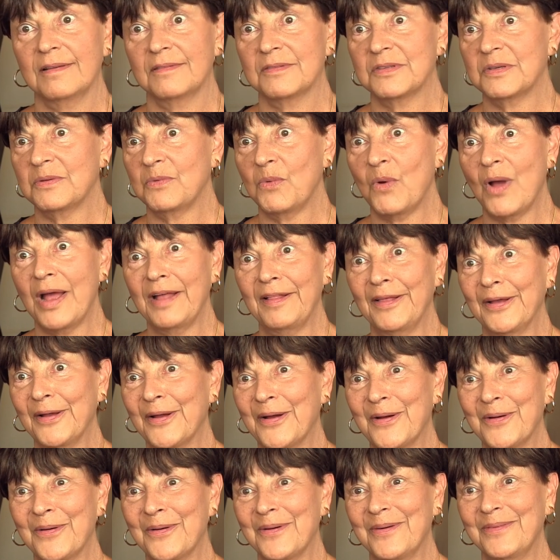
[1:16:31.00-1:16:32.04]
was a while
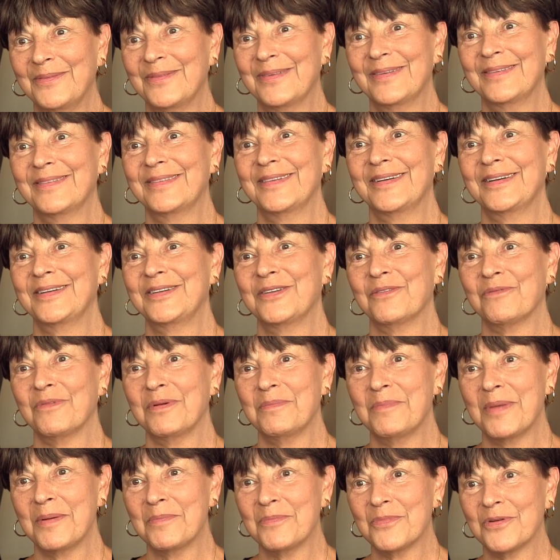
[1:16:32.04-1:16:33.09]
ago. Yeah. I don't
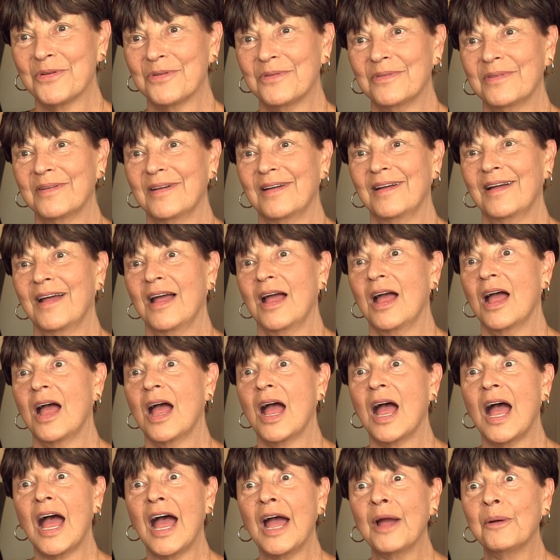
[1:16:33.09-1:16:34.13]
remember. But you know,
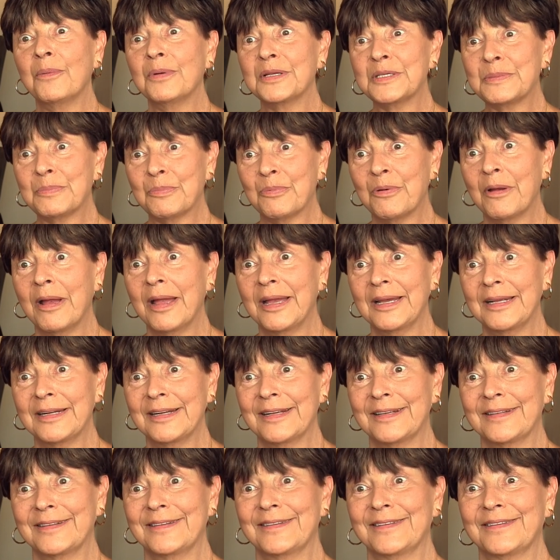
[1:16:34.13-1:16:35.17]
it, I was
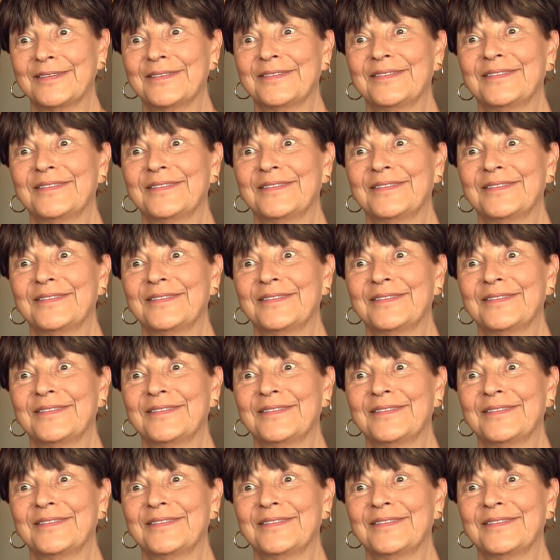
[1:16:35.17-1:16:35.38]
pregnant.